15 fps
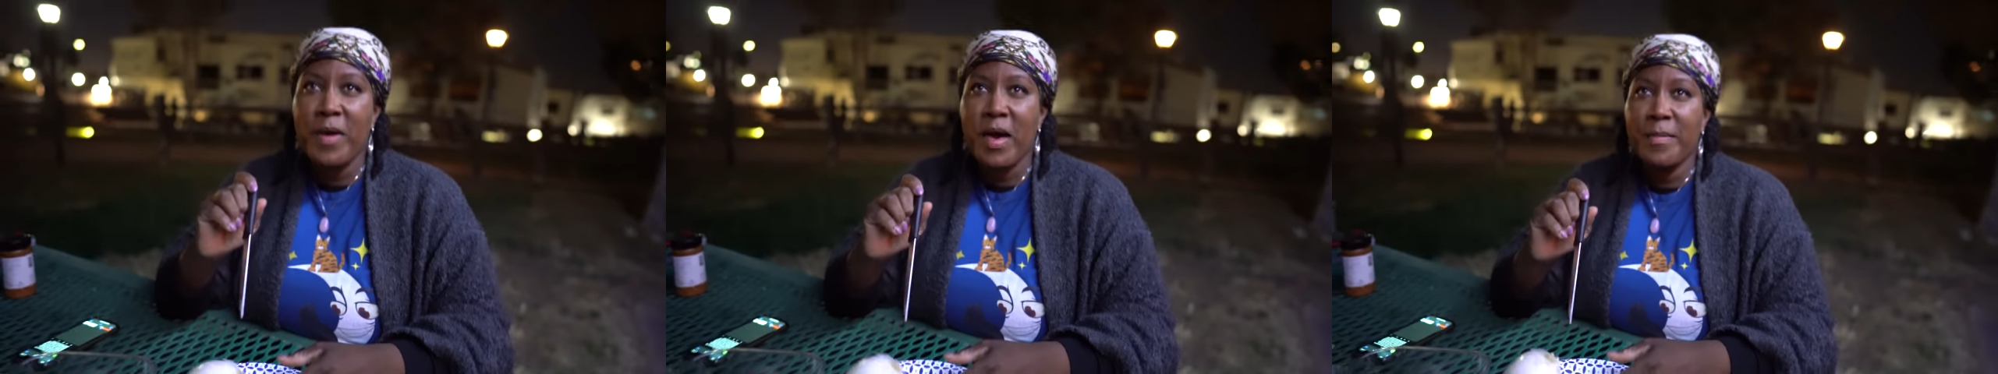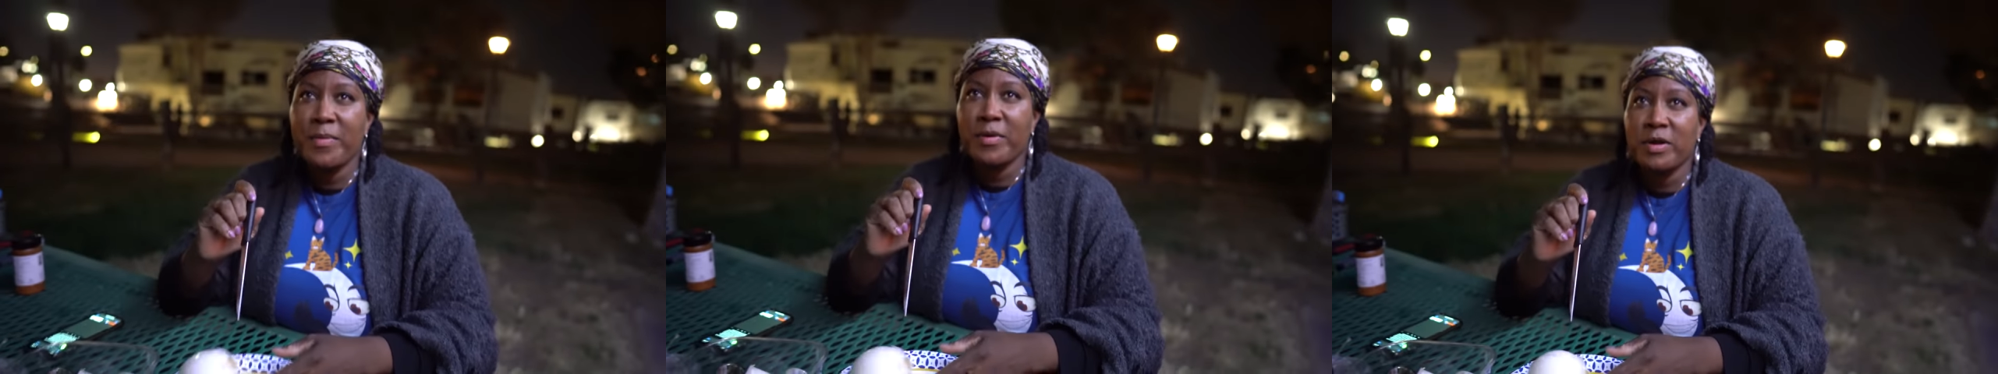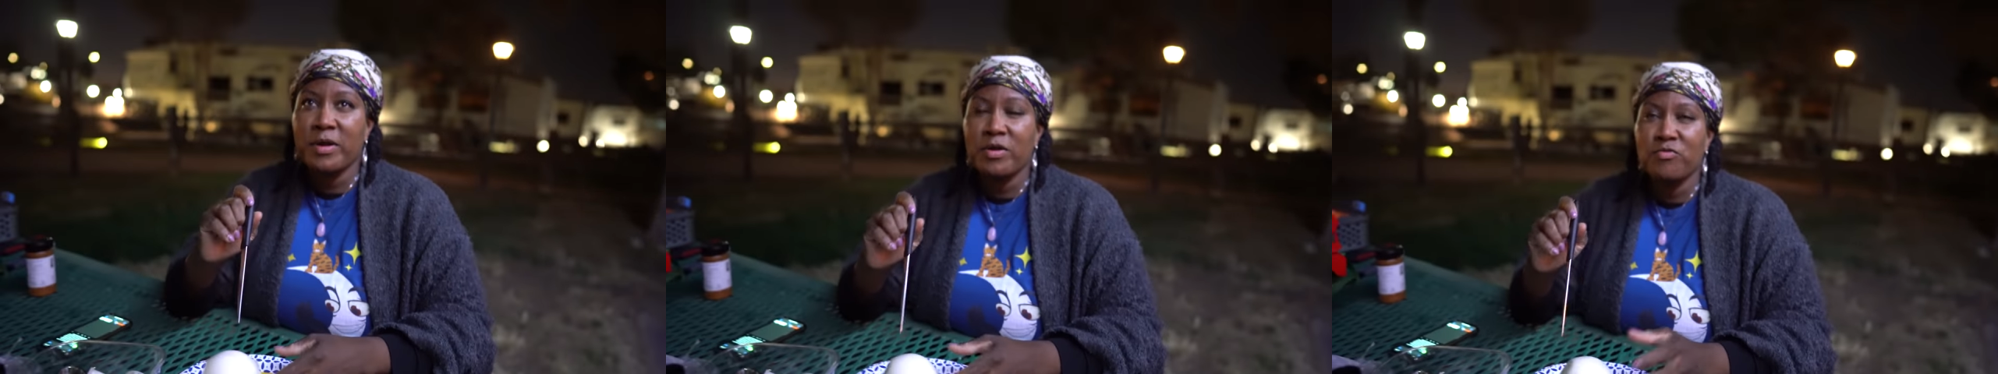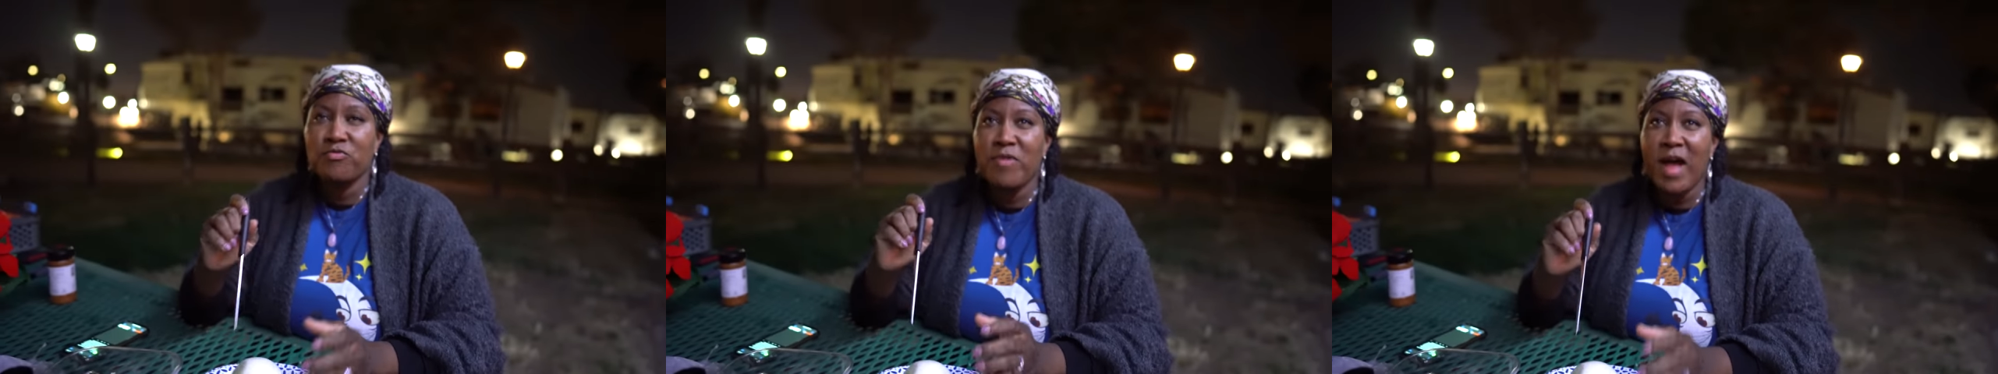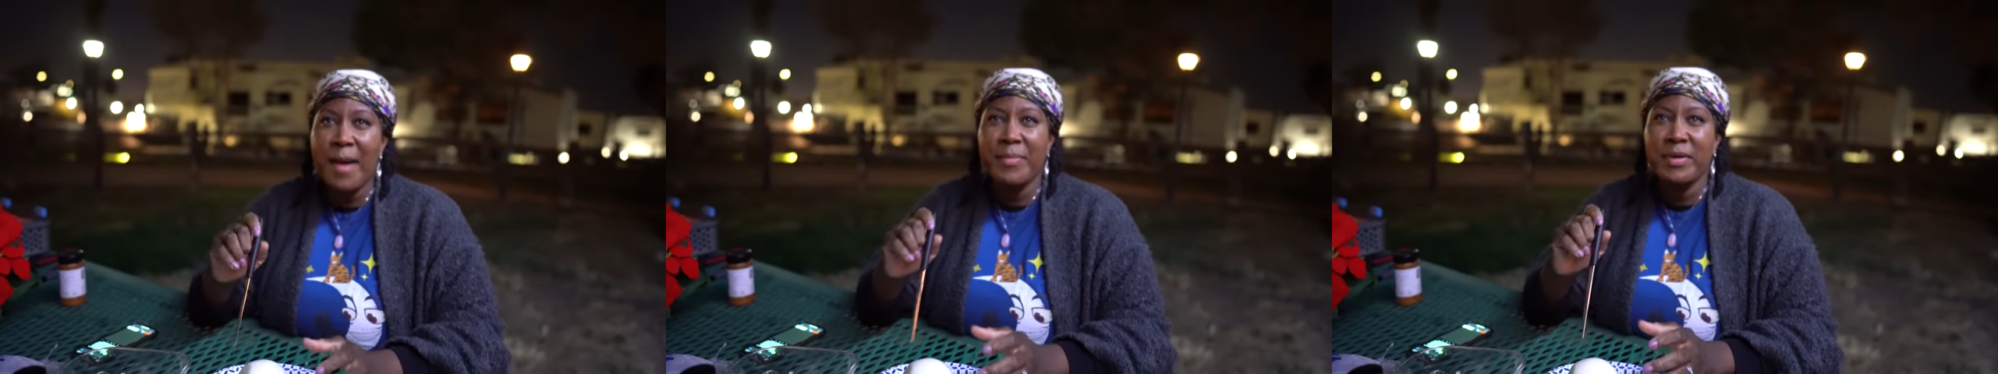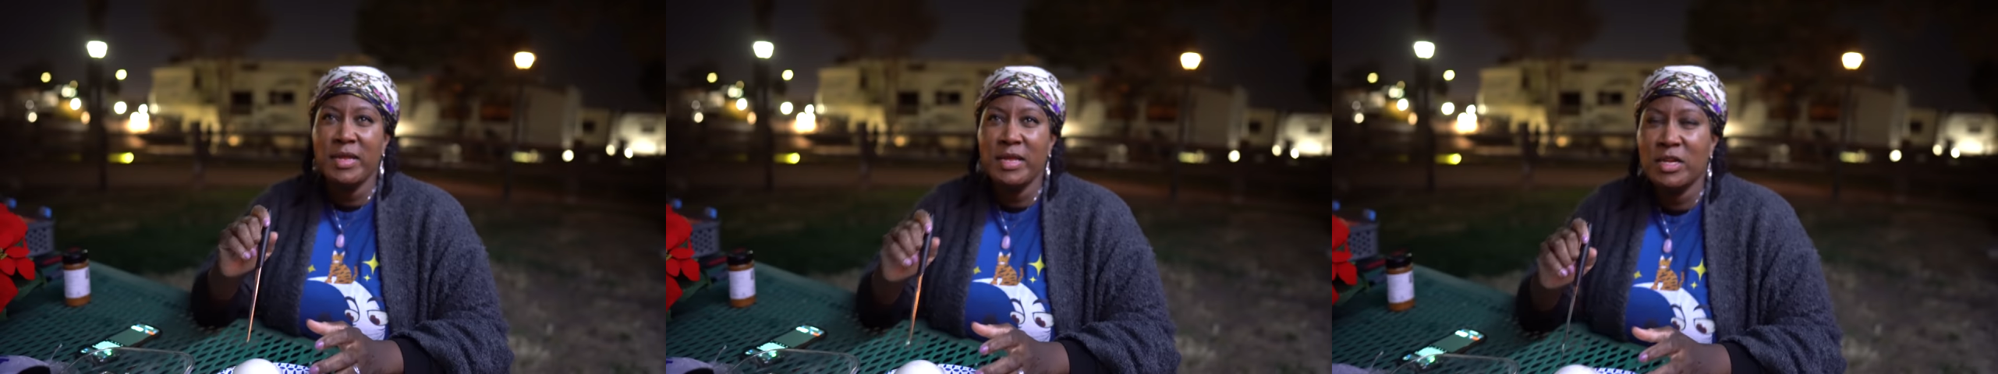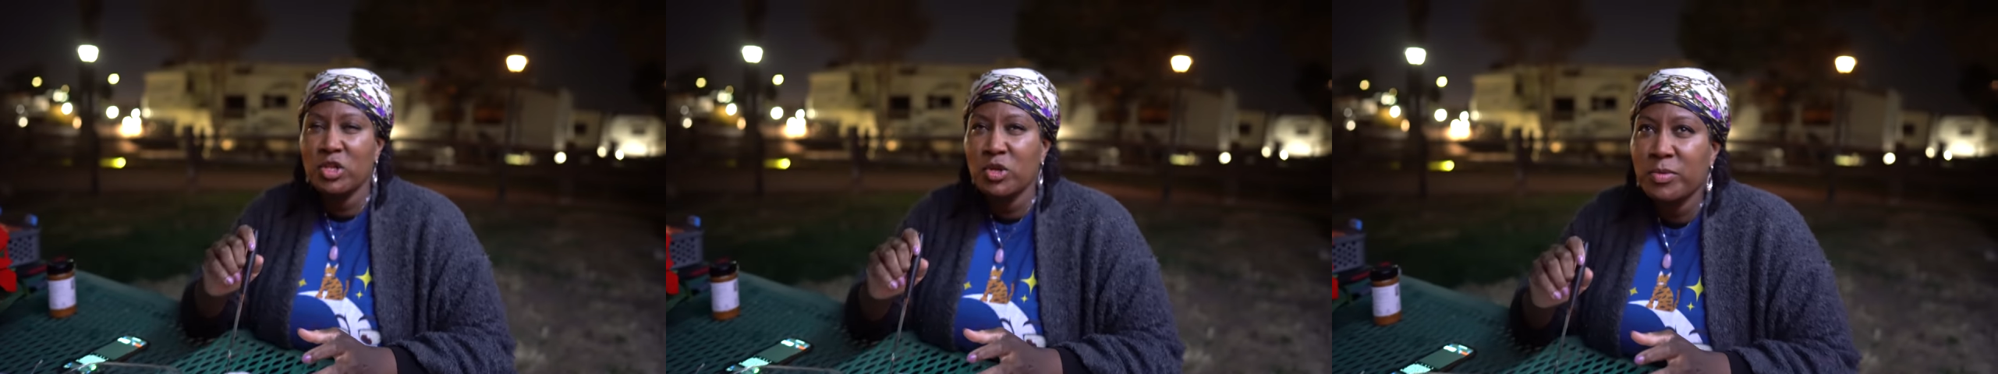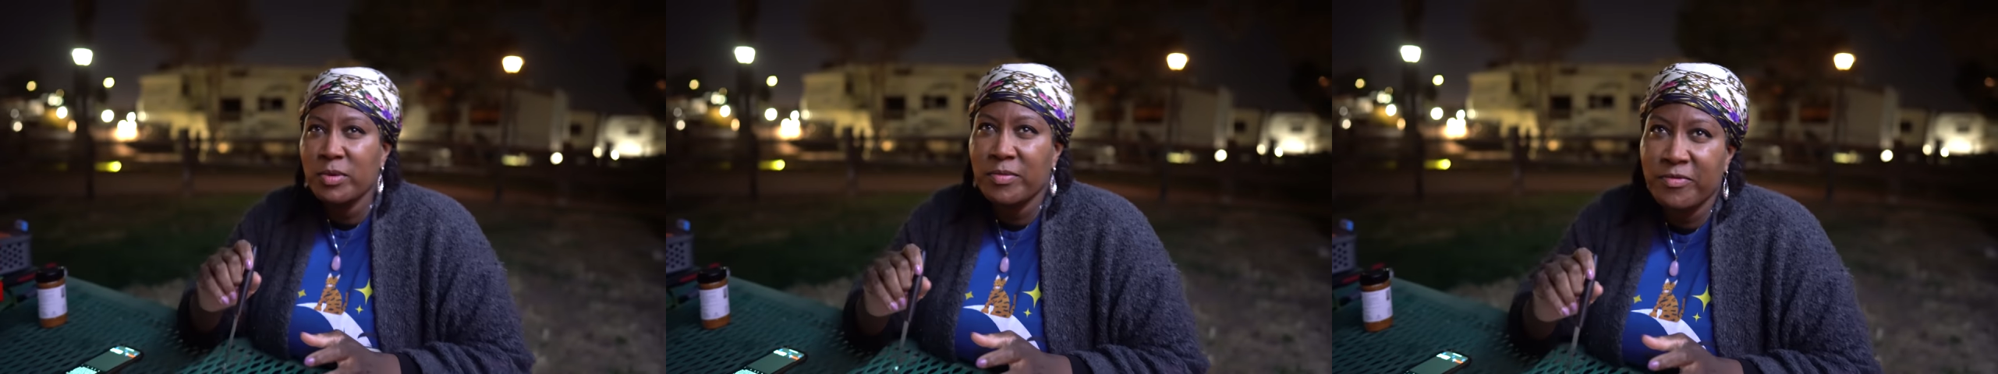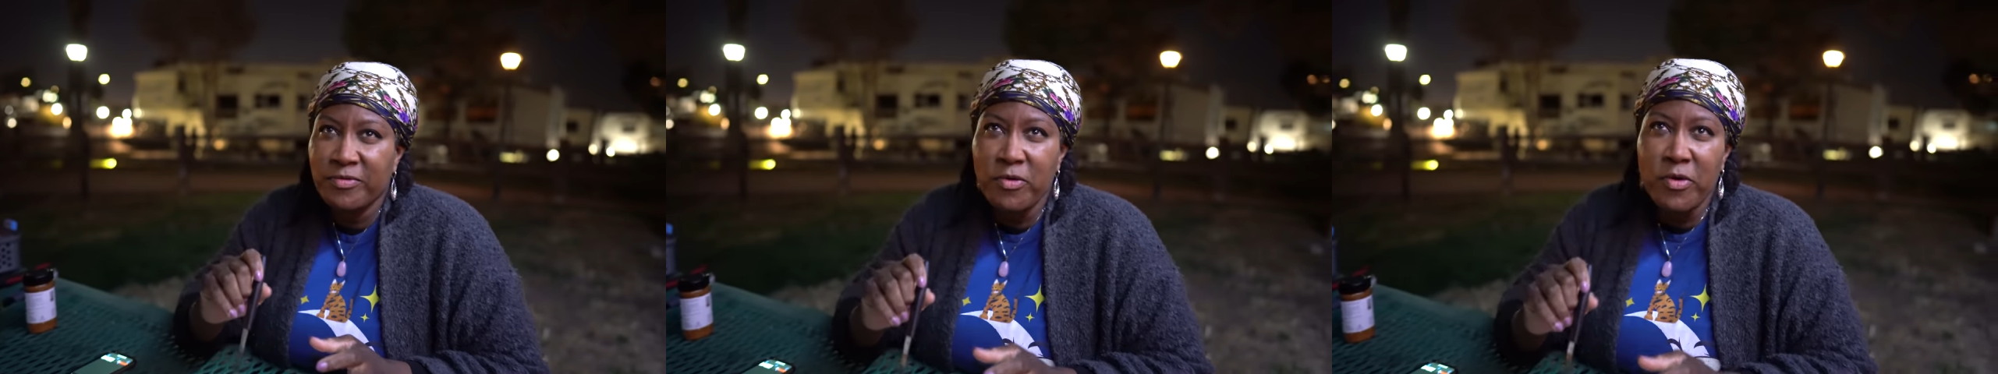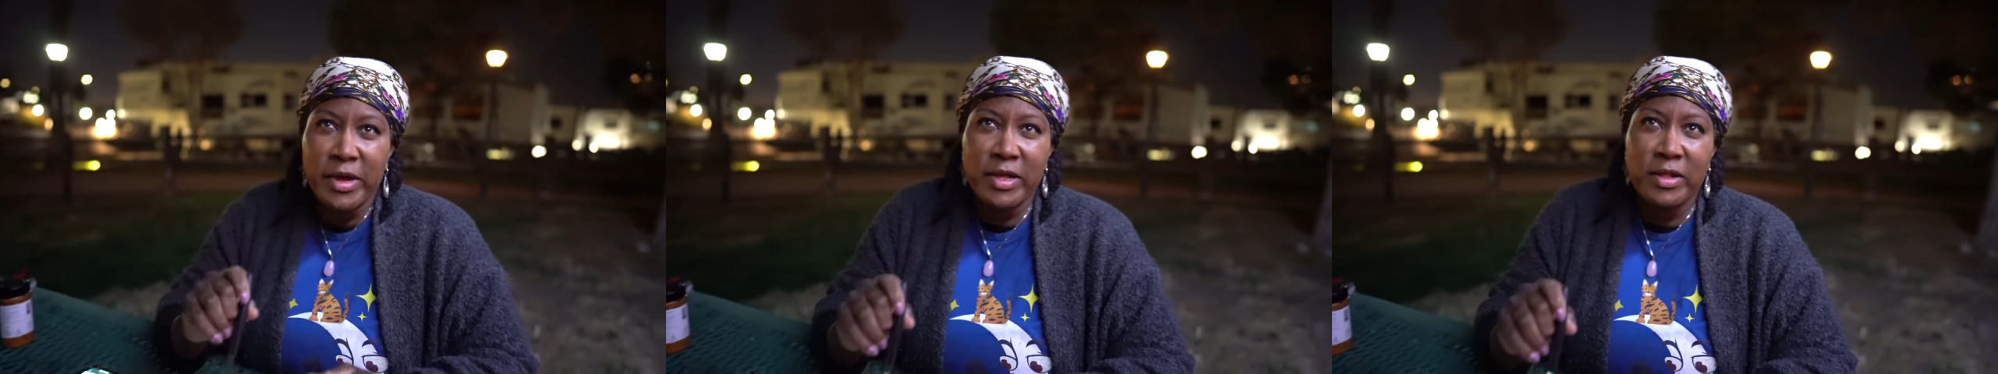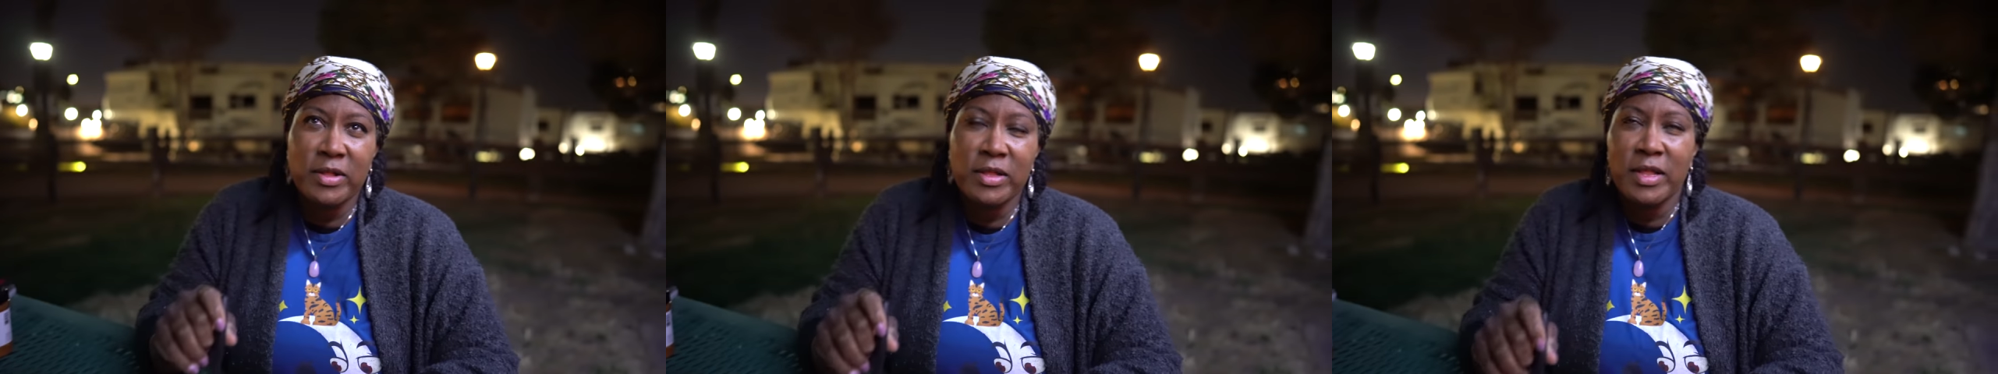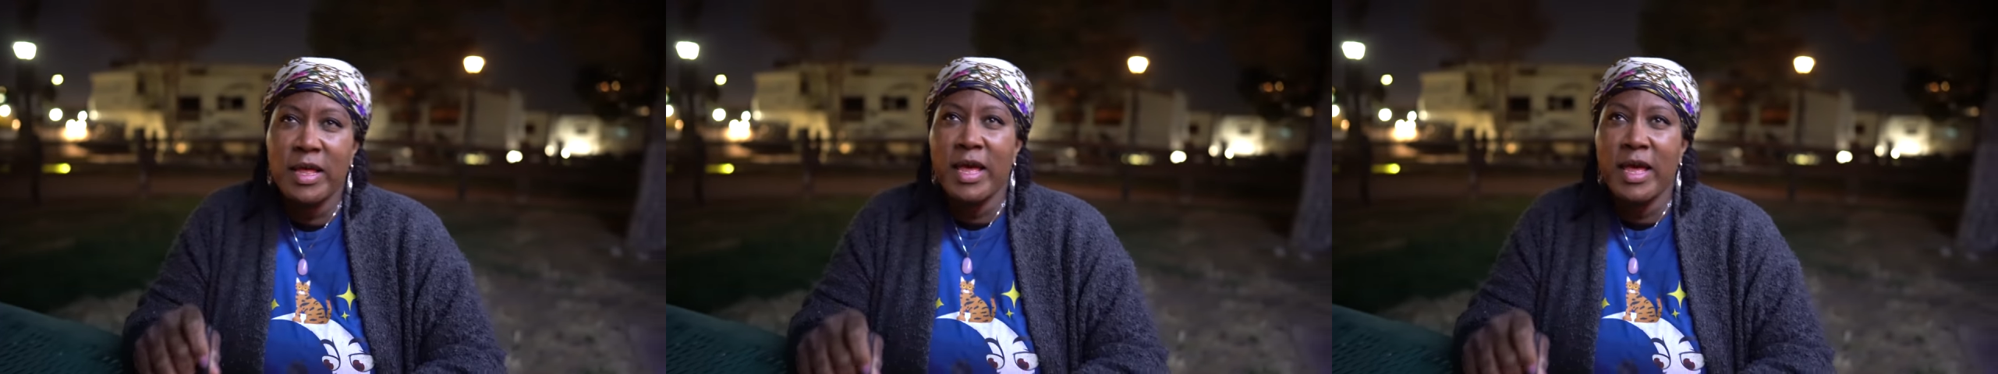pepper, wrap it in aluminum foil,